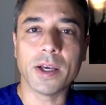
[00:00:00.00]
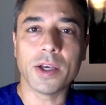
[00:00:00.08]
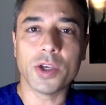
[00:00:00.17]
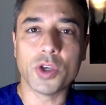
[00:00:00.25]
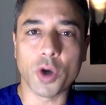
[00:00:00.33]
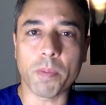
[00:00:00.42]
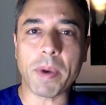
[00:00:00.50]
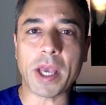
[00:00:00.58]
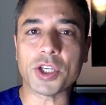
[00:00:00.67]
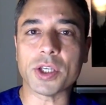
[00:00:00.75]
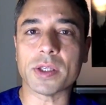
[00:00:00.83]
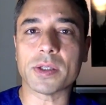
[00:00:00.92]
your
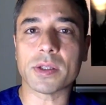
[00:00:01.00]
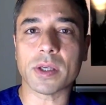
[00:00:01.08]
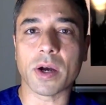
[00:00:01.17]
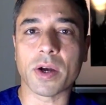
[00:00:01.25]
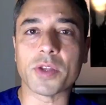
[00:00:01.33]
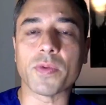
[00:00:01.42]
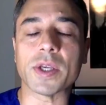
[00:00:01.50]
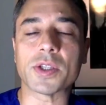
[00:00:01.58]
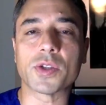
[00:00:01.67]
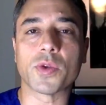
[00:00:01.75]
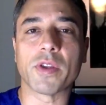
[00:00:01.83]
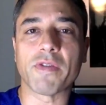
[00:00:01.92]
patients are at
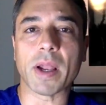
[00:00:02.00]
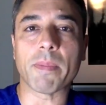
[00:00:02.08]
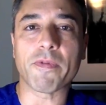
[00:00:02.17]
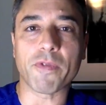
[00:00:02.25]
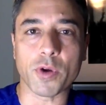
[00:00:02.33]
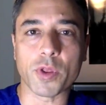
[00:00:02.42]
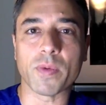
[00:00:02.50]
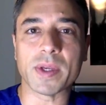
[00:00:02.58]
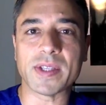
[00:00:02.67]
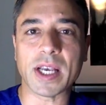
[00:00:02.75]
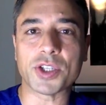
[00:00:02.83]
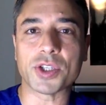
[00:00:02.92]
risk to develop further
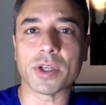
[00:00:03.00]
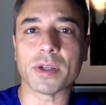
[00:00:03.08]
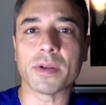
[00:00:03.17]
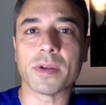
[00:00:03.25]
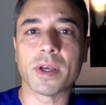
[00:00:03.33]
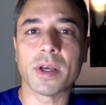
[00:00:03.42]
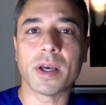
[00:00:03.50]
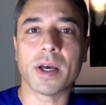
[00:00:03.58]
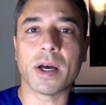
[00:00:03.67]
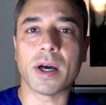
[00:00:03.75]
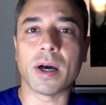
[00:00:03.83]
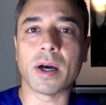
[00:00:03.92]
recession,
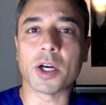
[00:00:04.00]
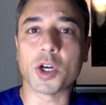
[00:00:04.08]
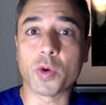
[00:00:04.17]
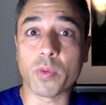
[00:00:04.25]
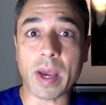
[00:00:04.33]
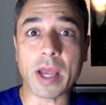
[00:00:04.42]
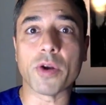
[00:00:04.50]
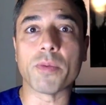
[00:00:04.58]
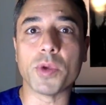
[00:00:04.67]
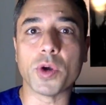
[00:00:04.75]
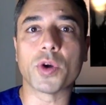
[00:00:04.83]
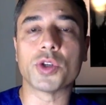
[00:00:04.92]
greater
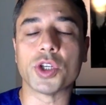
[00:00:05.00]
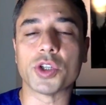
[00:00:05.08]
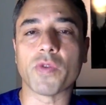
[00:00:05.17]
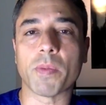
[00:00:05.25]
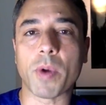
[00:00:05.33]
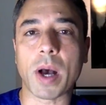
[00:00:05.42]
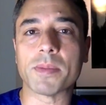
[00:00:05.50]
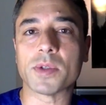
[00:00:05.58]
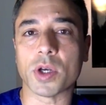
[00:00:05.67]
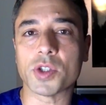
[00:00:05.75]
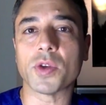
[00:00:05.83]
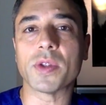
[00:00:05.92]
mucogingival problems
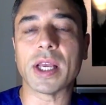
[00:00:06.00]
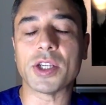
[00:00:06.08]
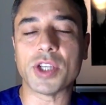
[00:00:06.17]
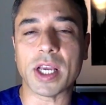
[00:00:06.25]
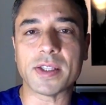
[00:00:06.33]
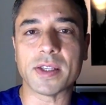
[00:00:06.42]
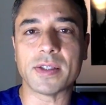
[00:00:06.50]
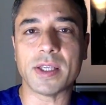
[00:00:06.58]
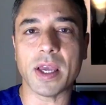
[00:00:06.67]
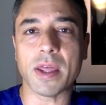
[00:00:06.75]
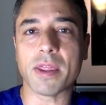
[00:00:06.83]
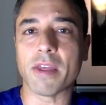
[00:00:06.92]
also in the adjacent
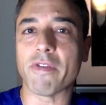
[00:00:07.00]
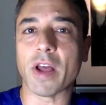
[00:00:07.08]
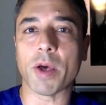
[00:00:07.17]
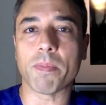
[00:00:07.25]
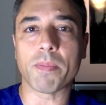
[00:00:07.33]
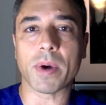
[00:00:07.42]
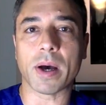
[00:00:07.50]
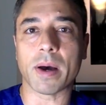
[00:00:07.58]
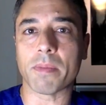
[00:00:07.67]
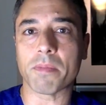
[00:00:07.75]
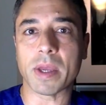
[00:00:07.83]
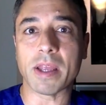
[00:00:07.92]
teeth, develop
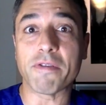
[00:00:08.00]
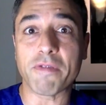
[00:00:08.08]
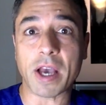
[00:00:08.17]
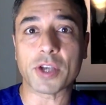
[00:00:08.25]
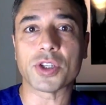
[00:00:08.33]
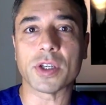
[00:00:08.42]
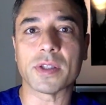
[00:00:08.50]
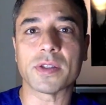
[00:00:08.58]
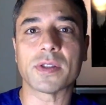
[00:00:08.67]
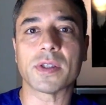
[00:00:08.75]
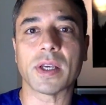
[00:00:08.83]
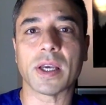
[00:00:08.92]

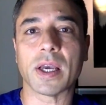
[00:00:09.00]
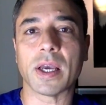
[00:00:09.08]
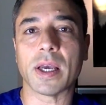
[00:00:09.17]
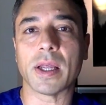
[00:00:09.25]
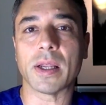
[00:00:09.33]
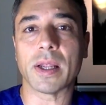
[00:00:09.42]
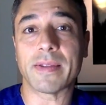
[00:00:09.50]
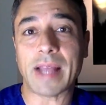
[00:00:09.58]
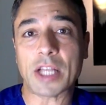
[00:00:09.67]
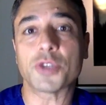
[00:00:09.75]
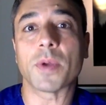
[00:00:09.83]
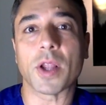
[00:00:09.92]
infections and
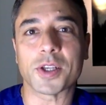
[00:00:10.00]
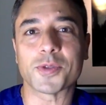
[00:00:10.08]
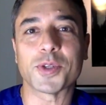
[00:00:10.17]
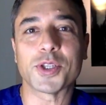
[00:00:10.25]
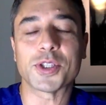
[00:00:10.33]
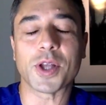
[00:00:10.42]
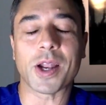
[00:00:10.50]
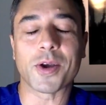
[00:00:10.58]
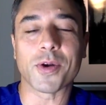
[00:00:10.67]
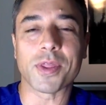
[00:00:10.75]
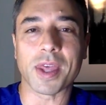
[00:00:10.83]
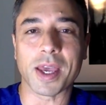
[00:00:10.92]
attachment loss, which is not a
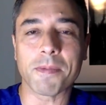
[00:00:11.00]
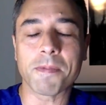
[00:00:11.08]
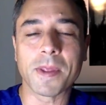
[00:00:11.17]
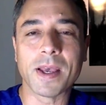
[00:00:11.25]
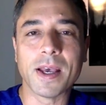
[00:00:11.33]
good thing.